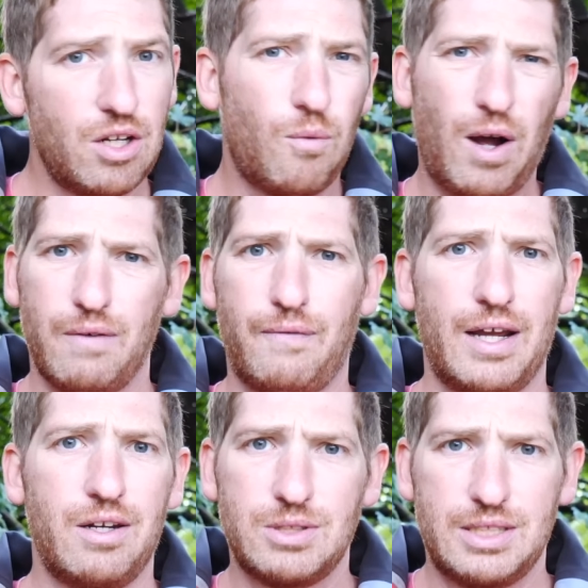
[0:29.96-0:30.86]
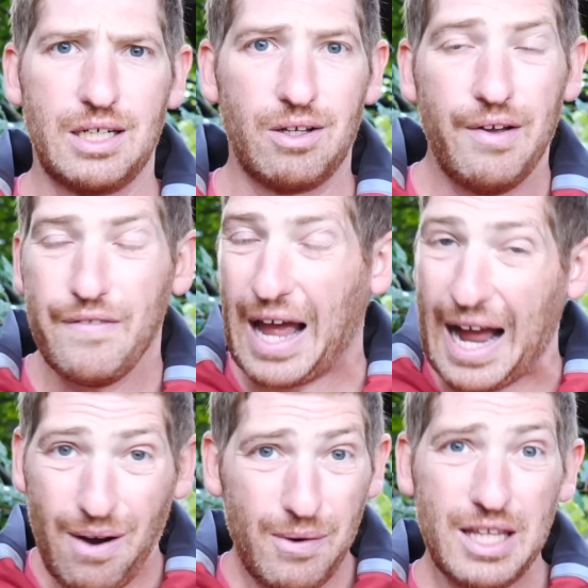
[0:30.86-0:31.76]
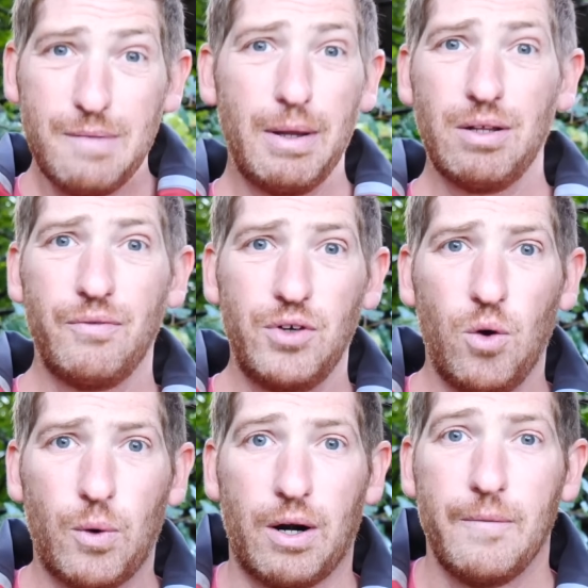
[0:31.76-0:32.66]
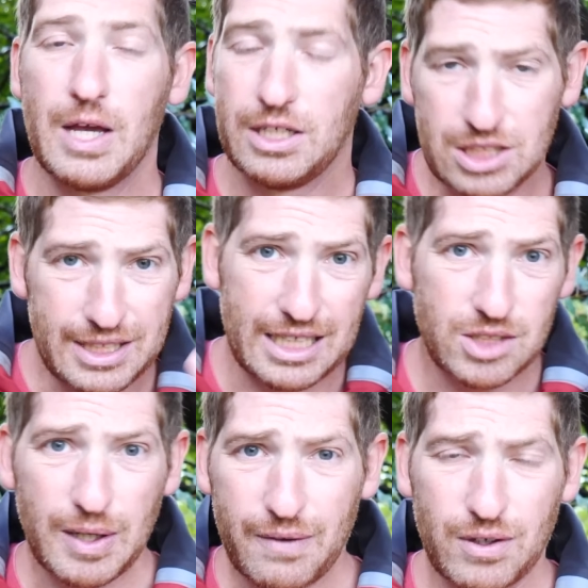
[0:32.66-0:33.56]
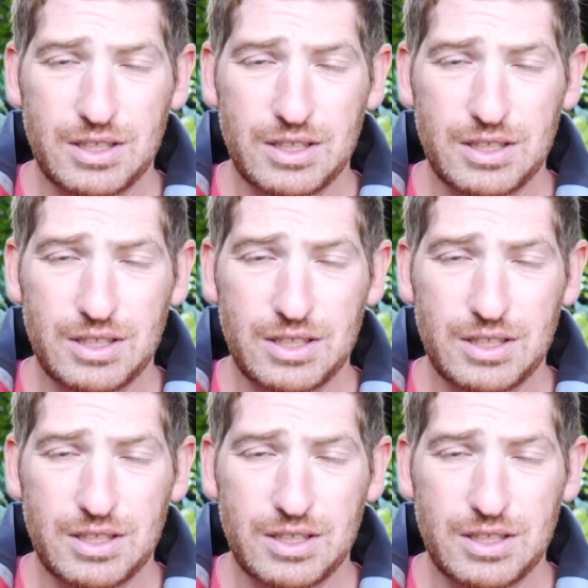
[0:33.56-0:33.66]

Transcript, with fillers: no Wi-Fi, no signal, out in the middle of nowhere. Just last week, for